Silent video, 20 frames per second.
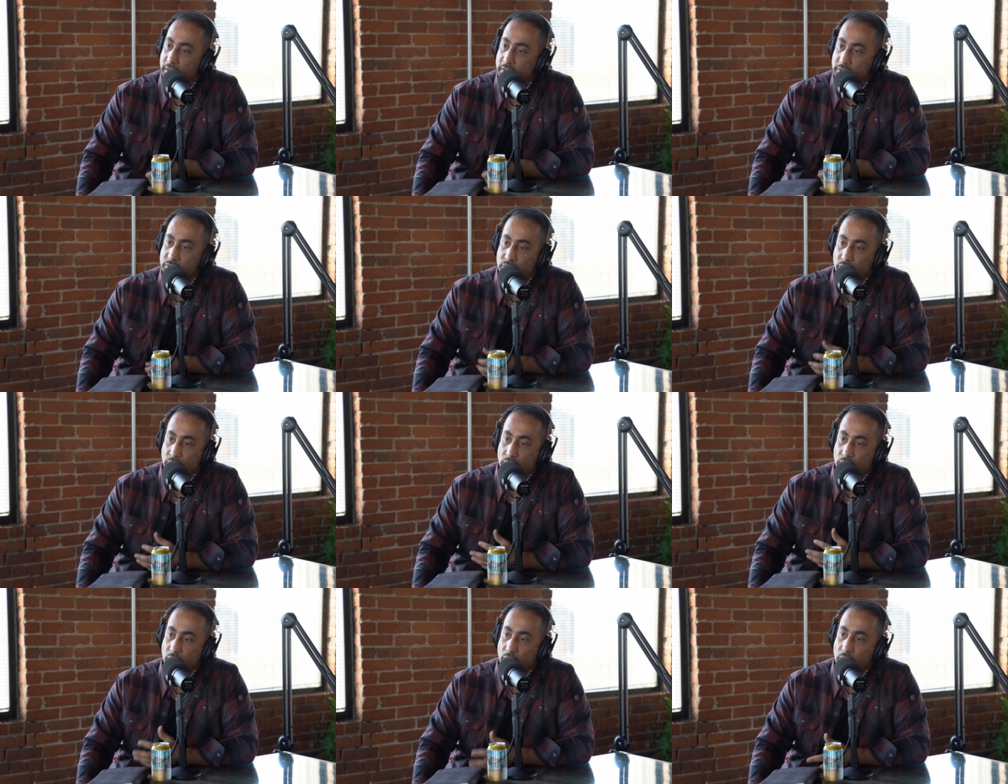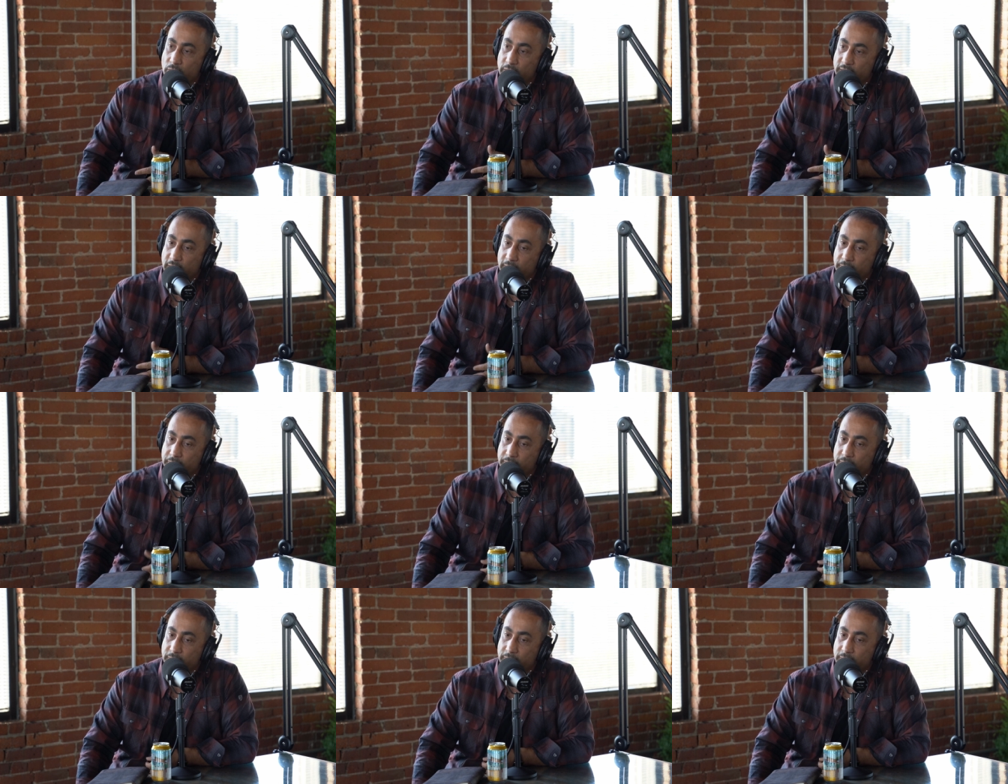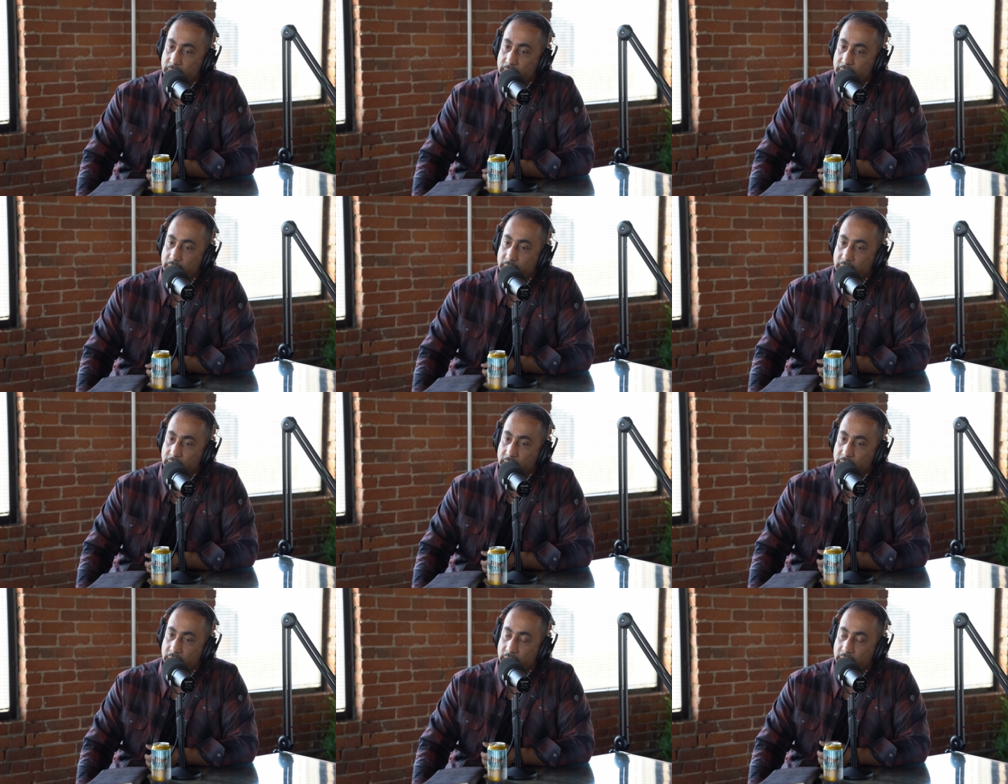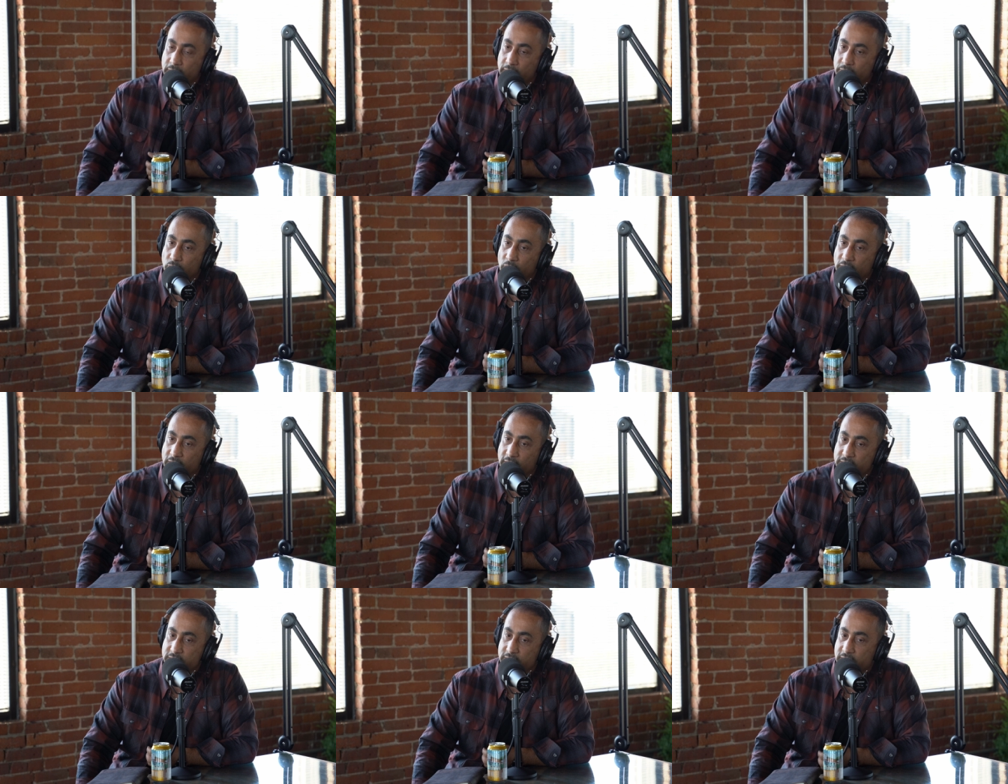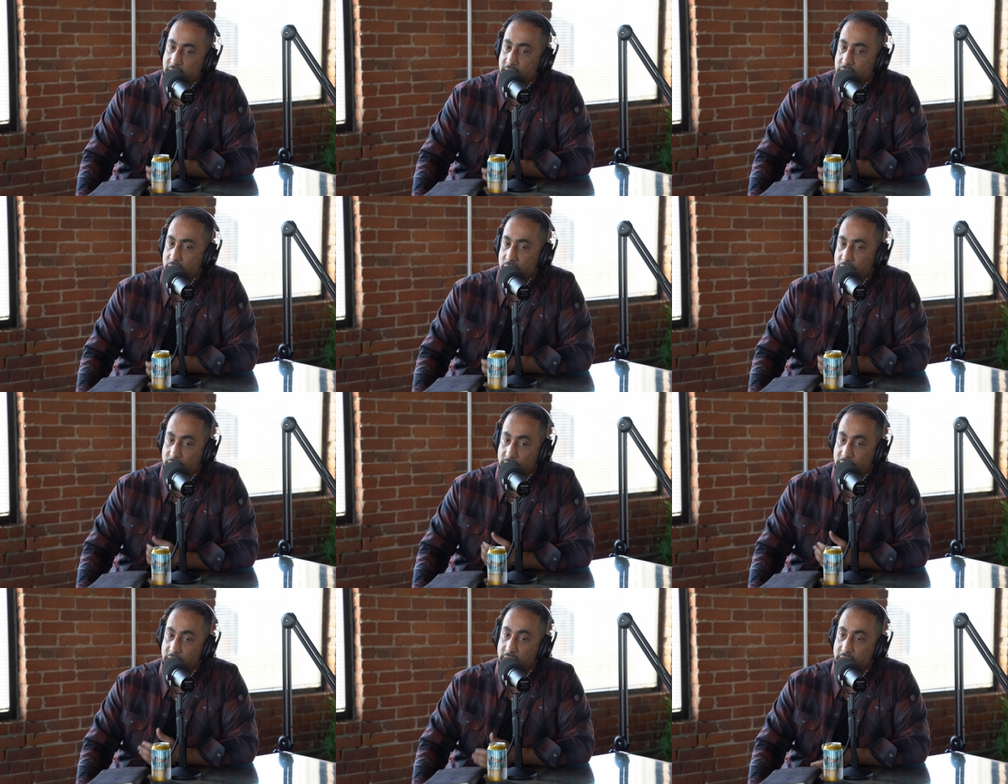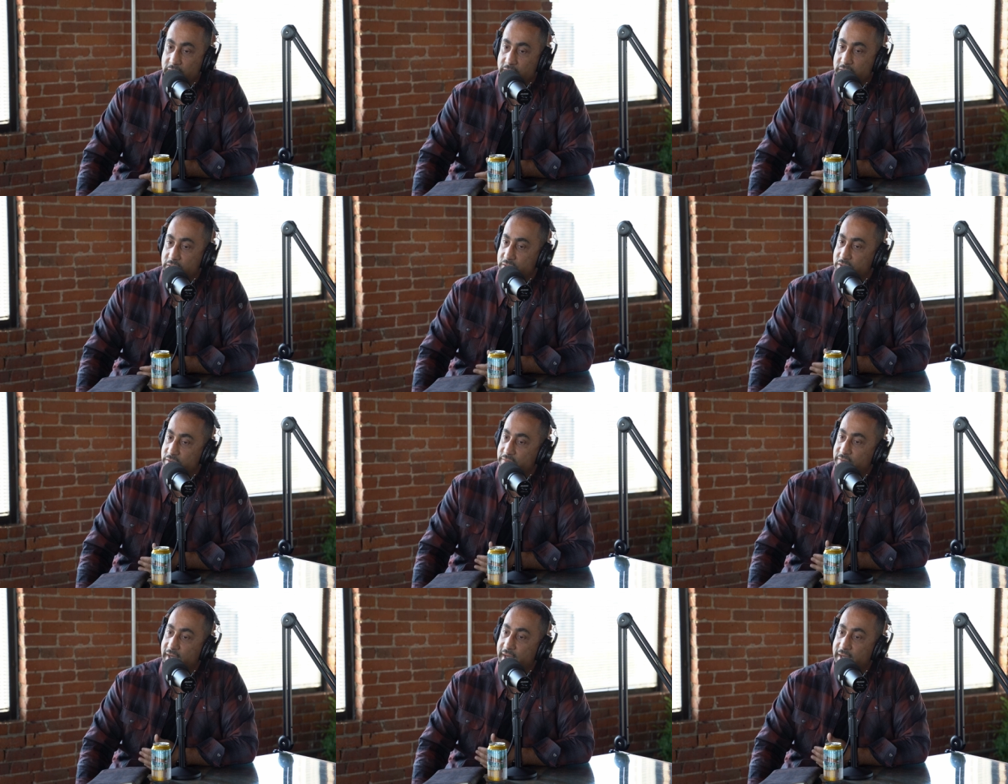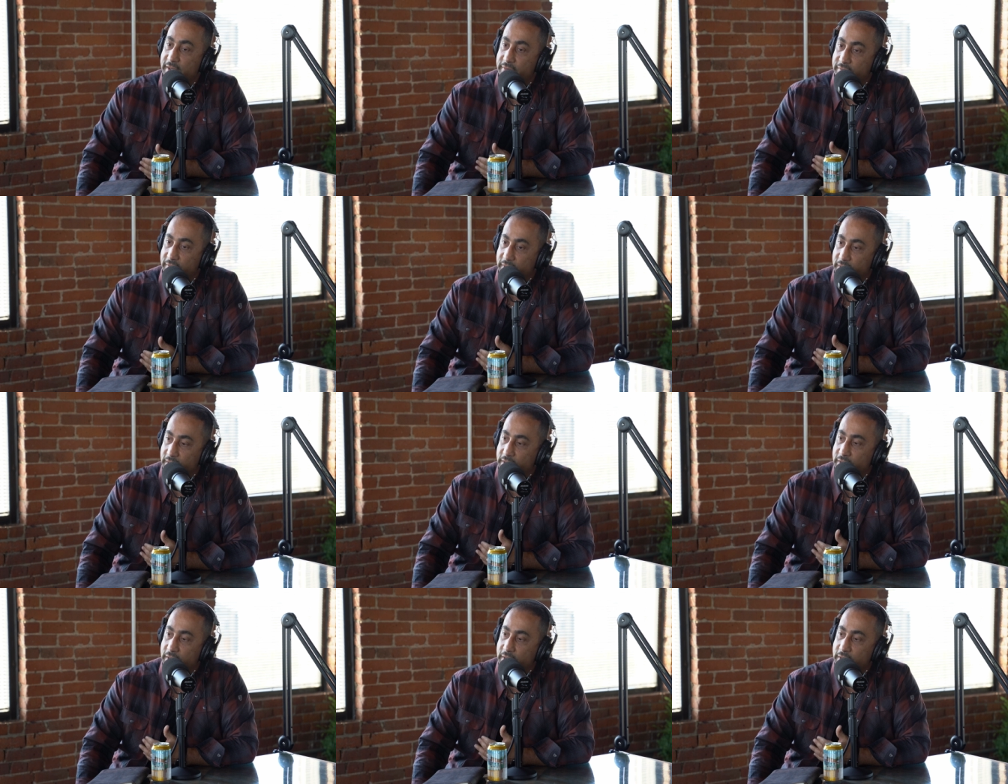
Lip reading: So growing up, you know, when I say you really need to survive,